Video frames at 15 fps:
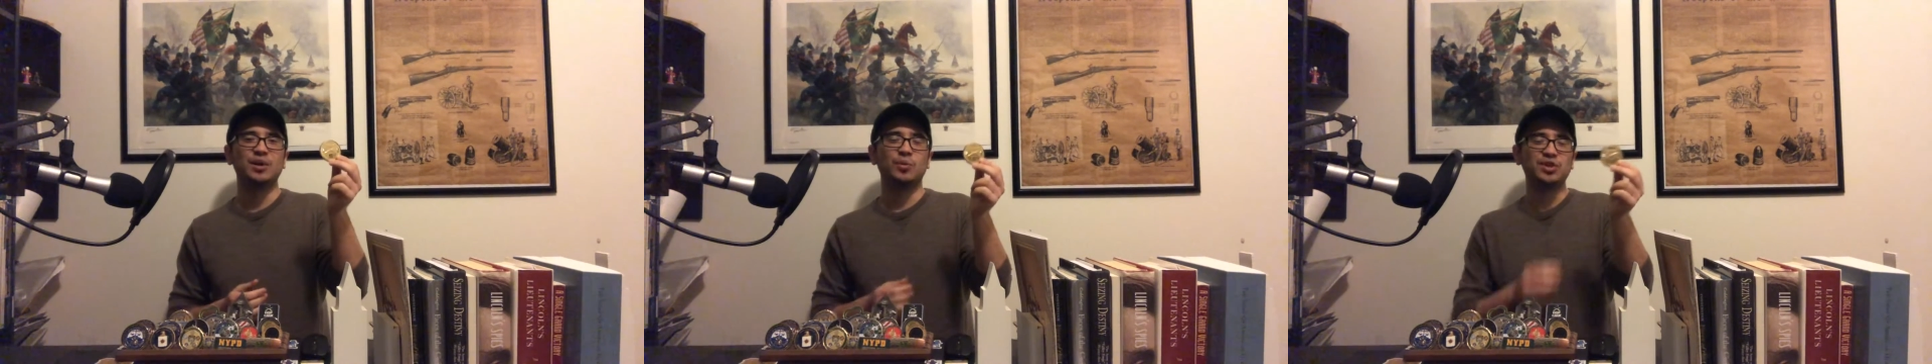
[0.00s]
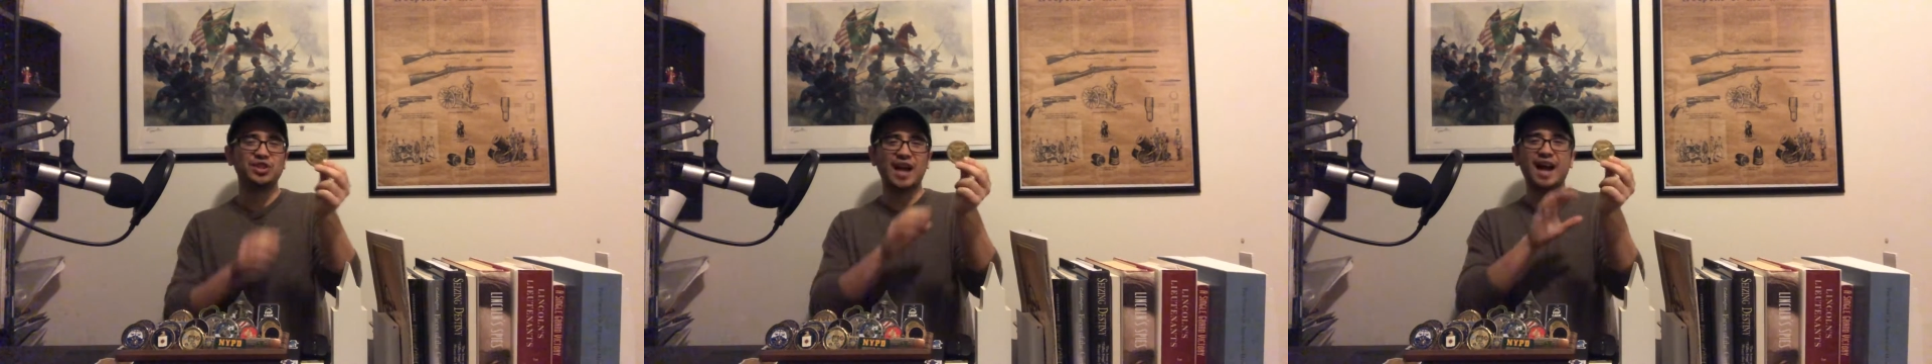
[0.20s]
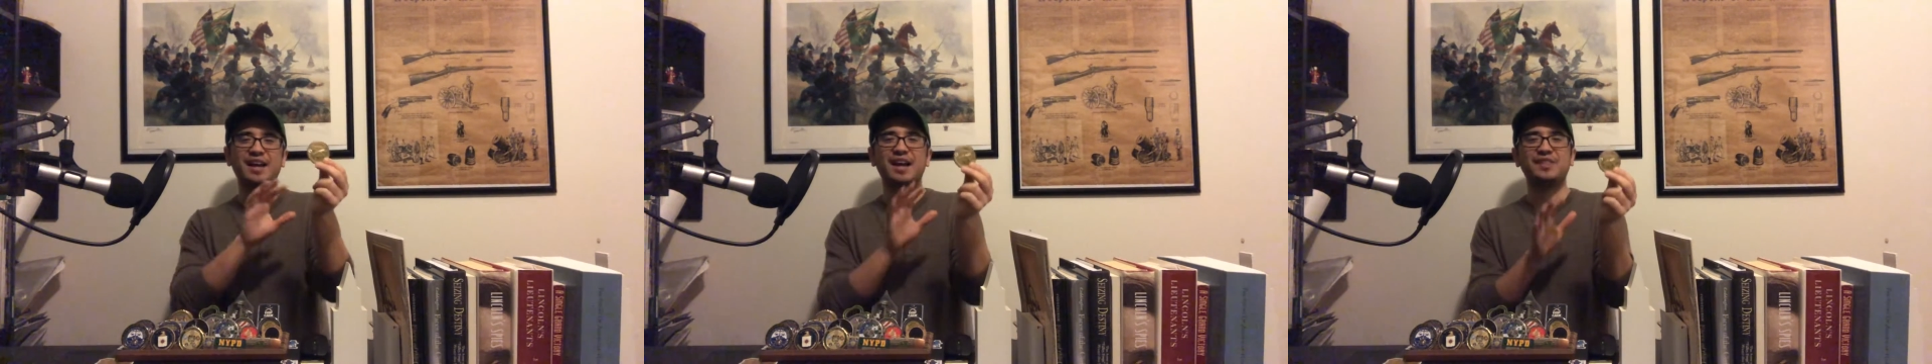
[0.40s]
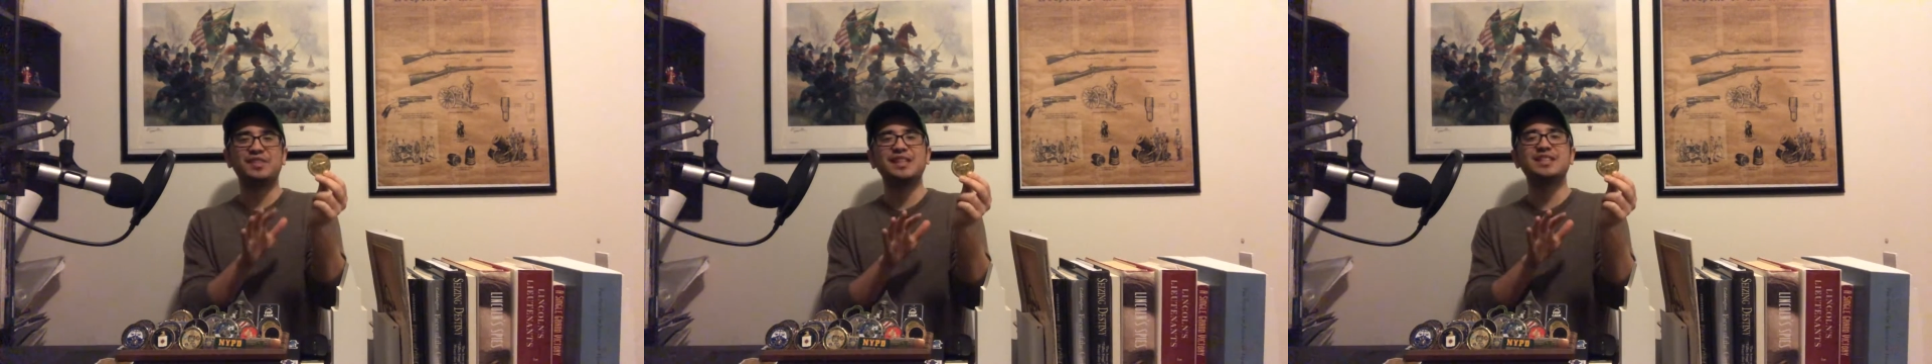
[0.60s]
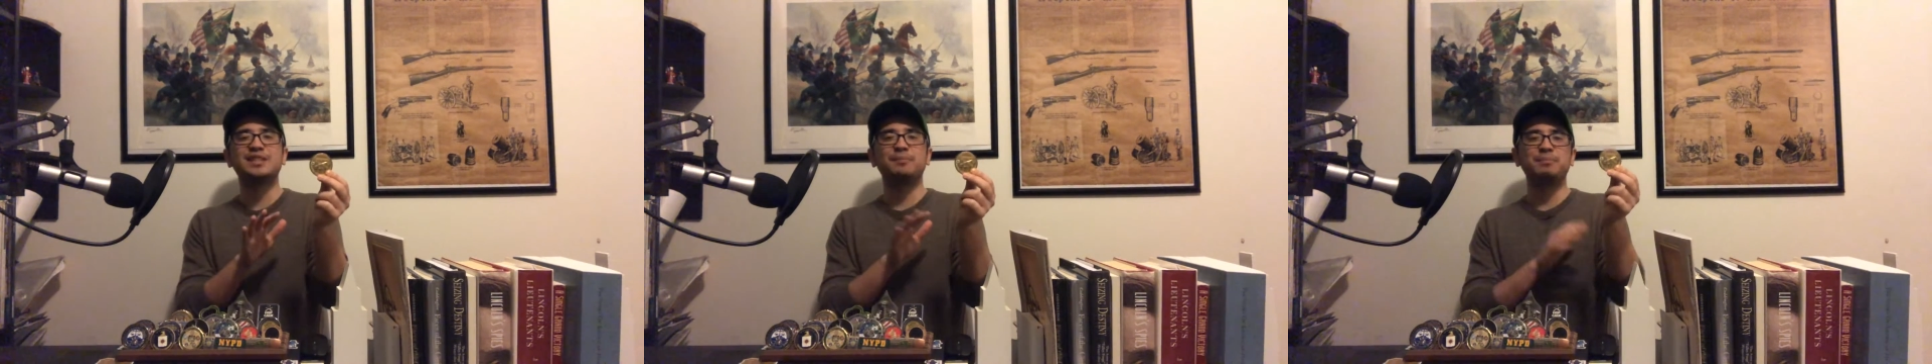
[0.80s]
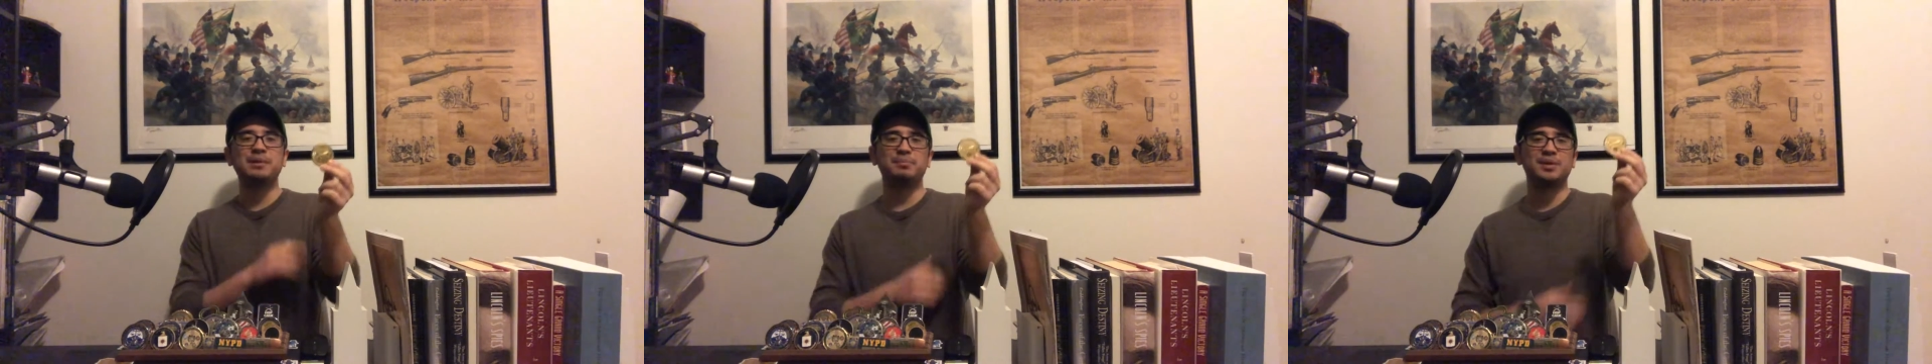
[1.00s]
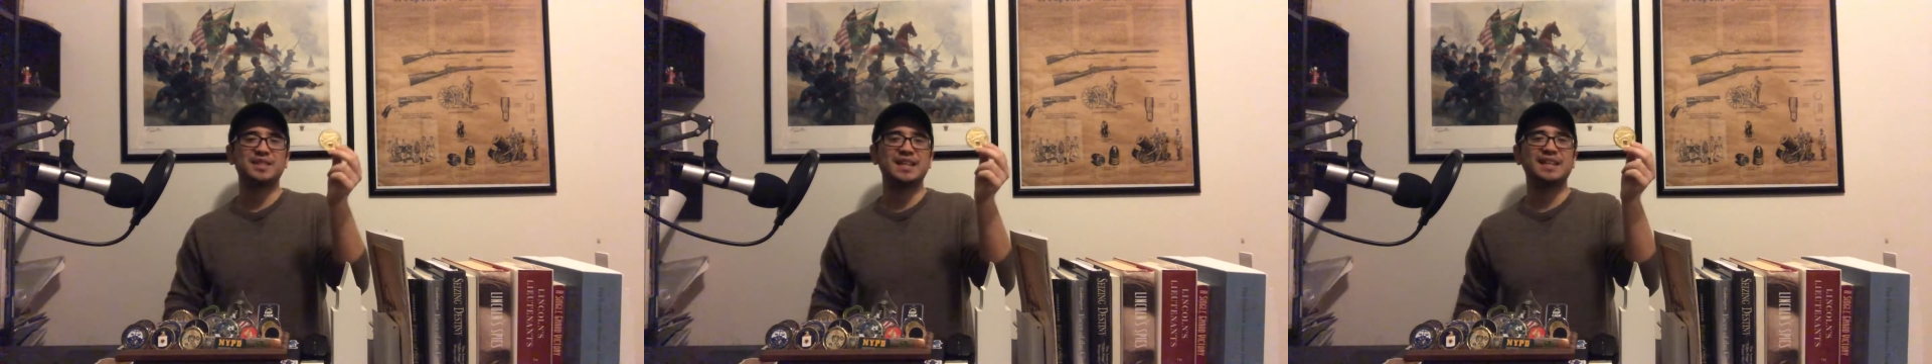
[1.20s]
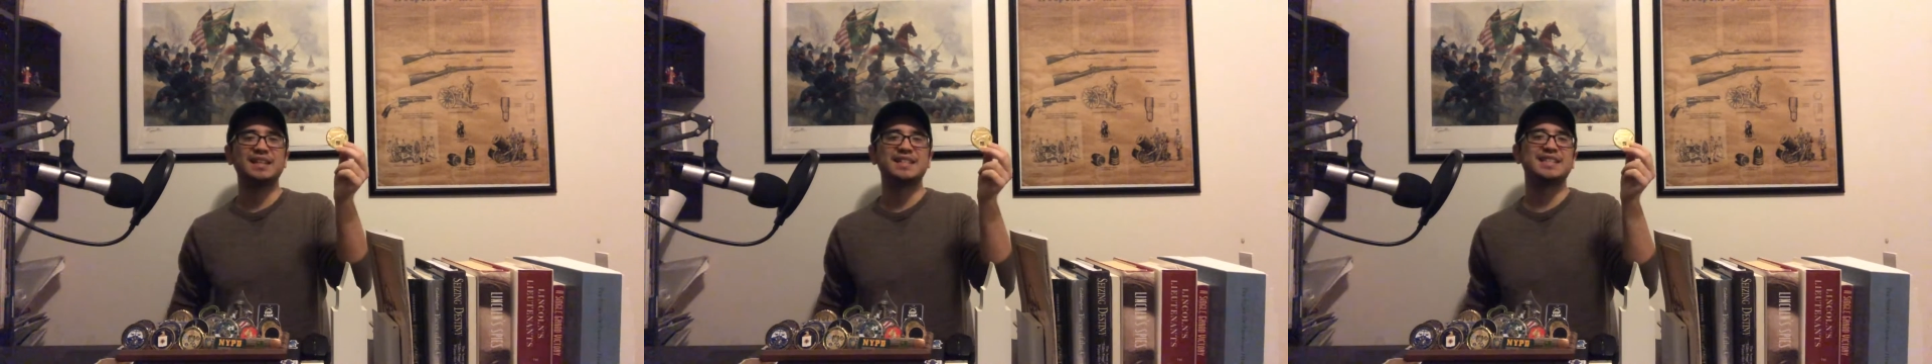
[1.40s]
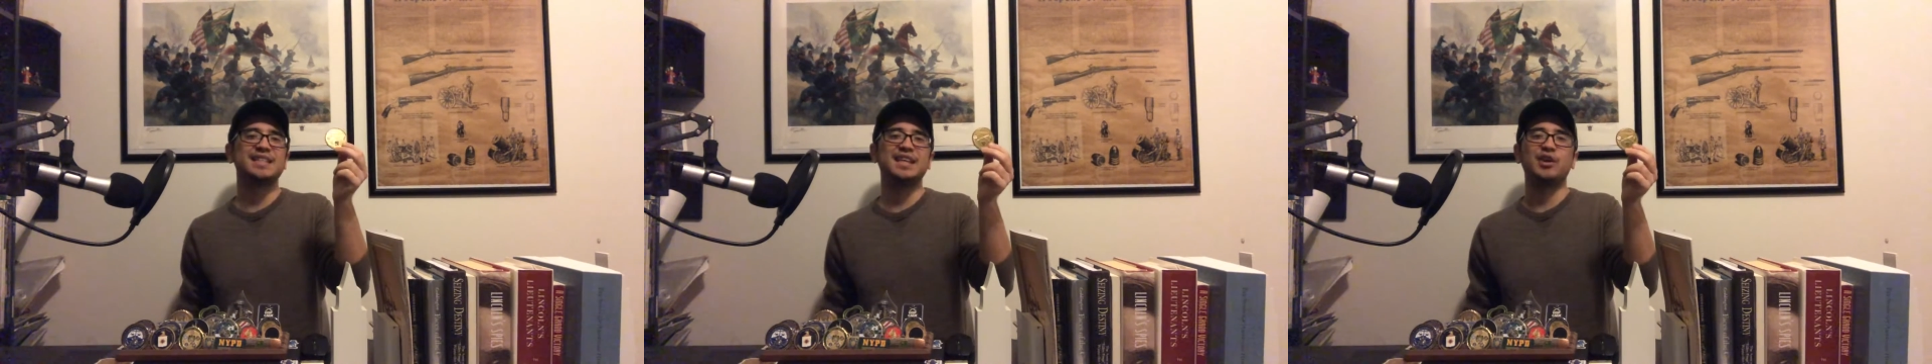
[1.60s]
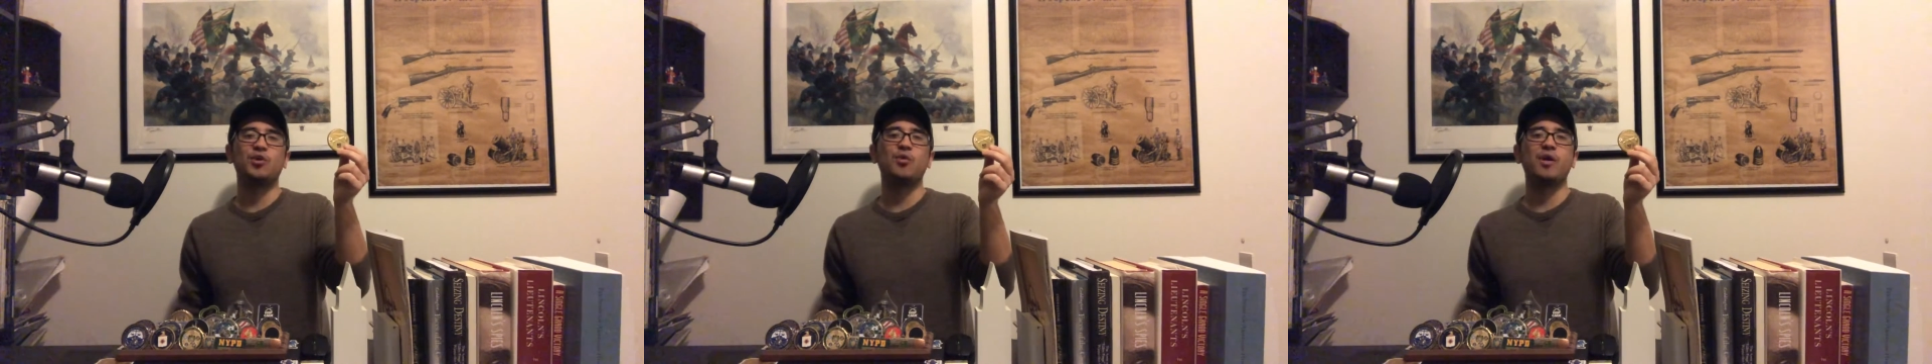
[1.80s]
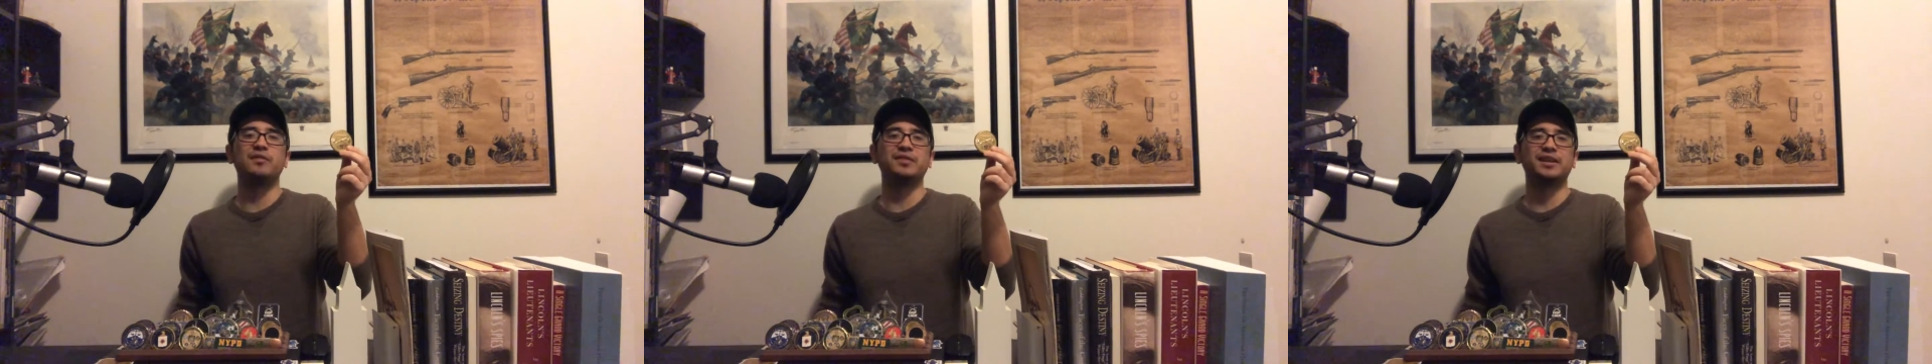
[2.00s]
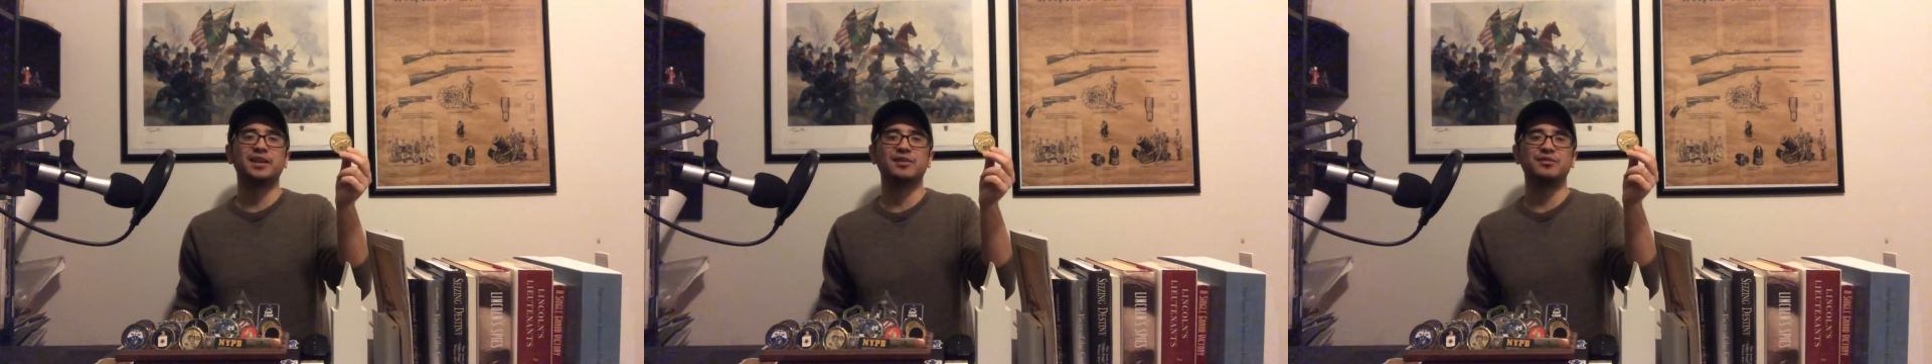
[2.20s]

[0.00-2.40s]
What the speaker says: Which I think some people say this is the equivalent